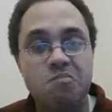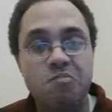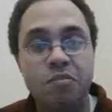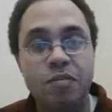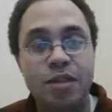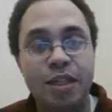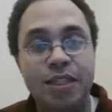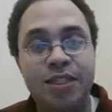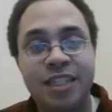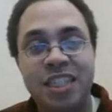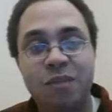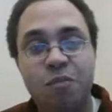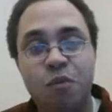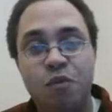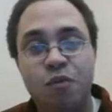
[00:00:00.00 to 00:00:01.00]
Does this
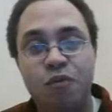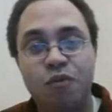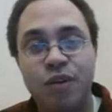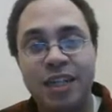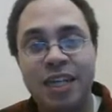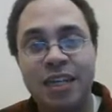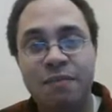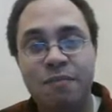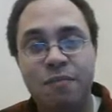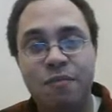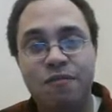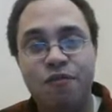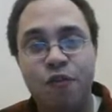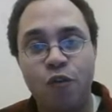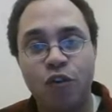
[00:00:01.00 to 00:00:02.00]
move really
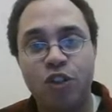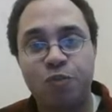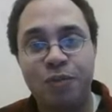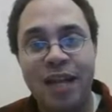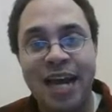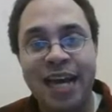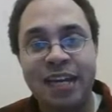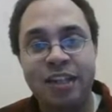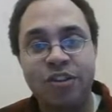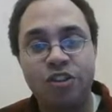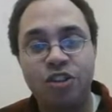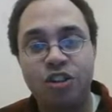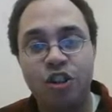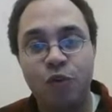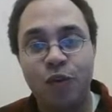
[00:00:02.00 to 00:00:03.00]
force Black to
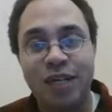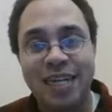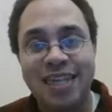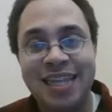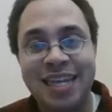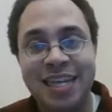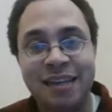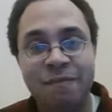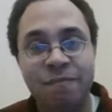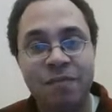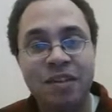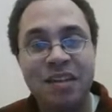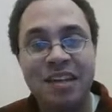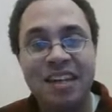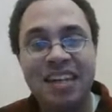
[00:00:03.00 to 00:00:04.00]
do anything?
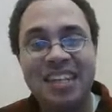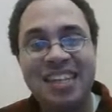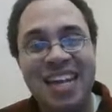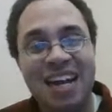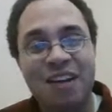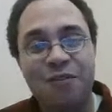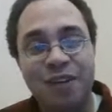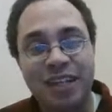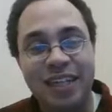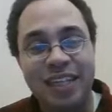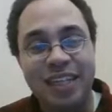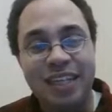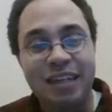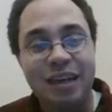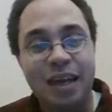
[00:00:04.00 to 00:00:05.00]
Not
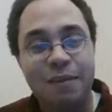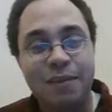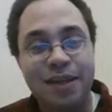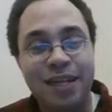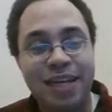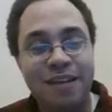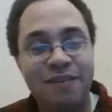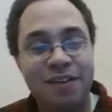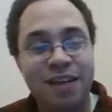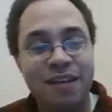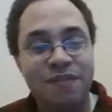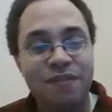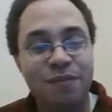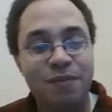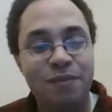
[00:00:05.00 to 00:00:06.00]
really. I mean, even
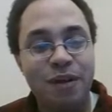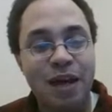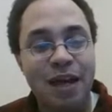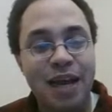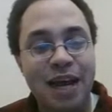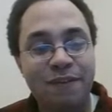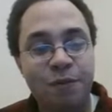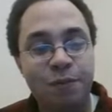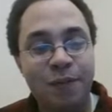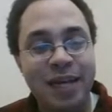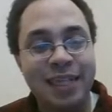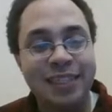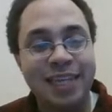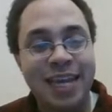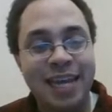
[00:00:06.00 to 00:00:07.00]
if uh, after
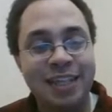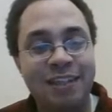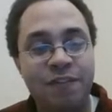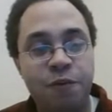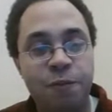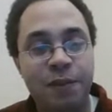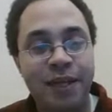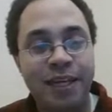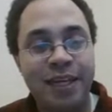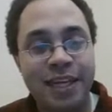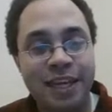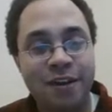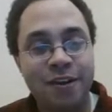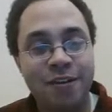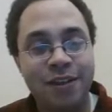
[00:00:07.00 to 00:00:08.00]
Black takes, if you play
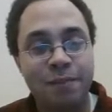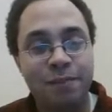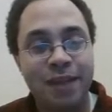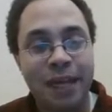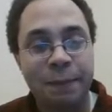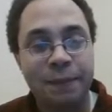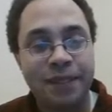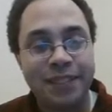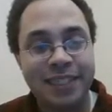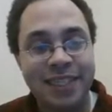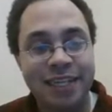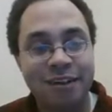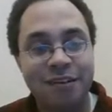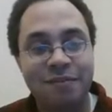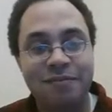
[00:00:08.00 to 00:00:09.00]
here, then Black plays
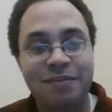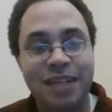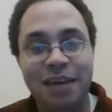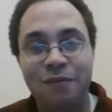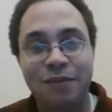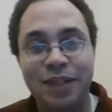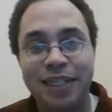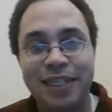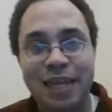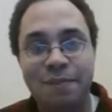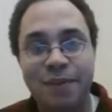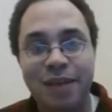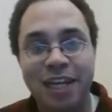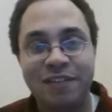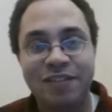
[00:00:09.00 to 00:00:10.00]
here. Not really that
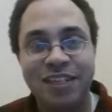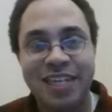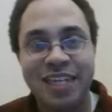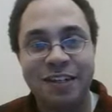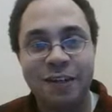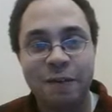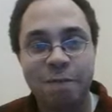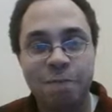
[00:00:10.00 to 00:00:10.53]
big of a deal.